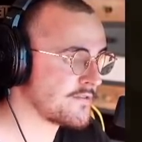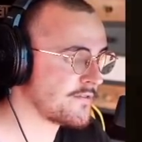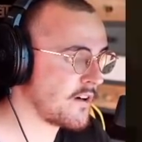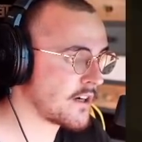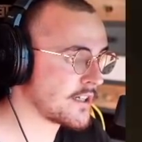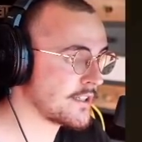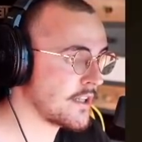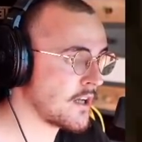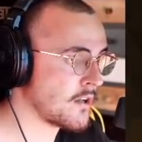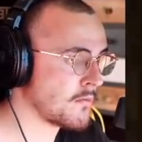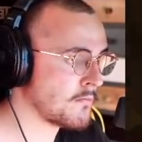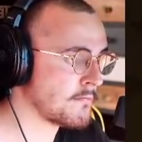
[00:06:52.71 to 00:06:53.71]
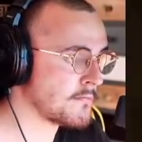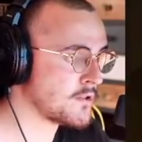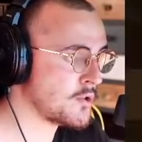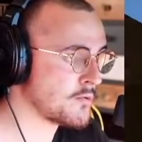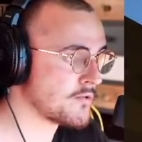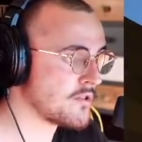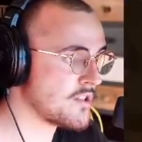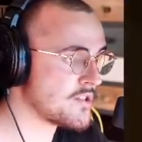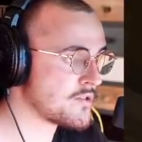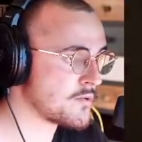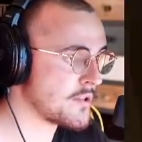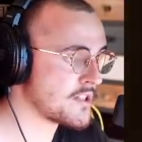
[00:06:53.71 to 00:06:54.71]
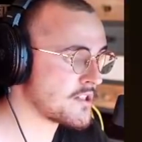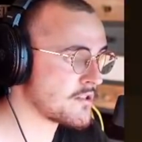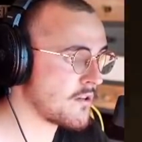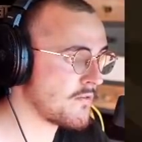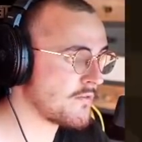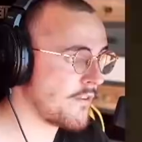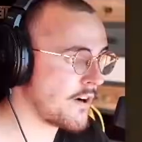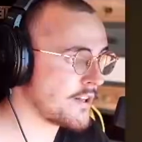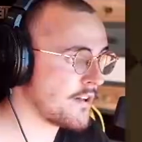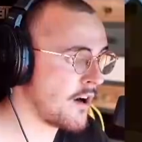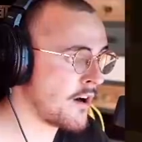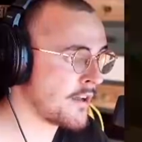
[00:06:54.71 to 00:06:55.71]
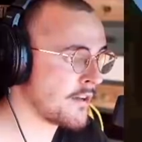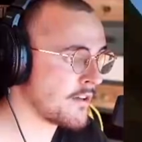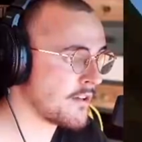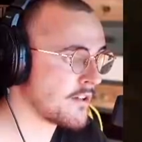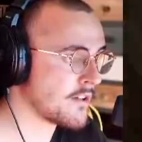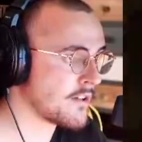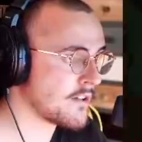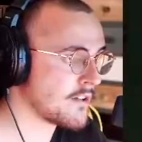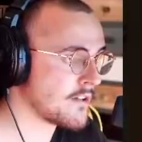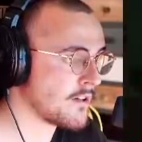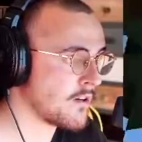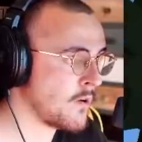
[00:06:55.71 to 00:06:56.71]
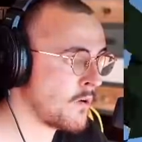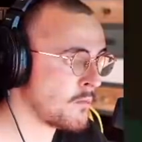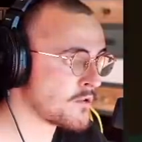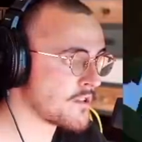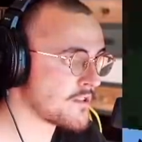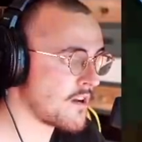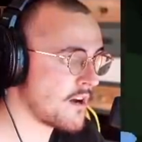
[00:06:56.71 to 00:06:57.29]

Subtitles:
Fucking hell. Dude, this tree is so fucking high. Almost as